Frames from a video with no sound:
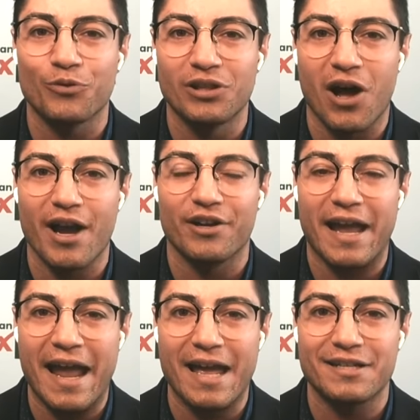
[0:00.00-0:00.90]
rely on
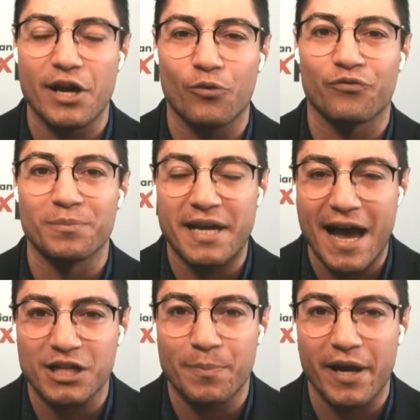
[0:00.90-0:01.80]
a handout from
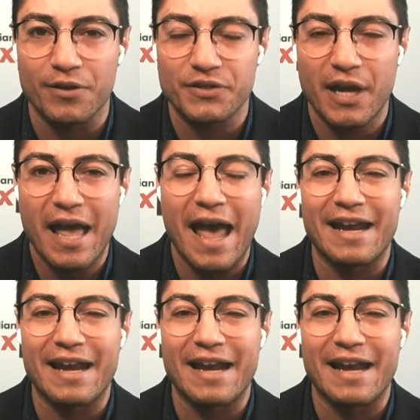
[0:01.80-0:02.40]
taxpayers.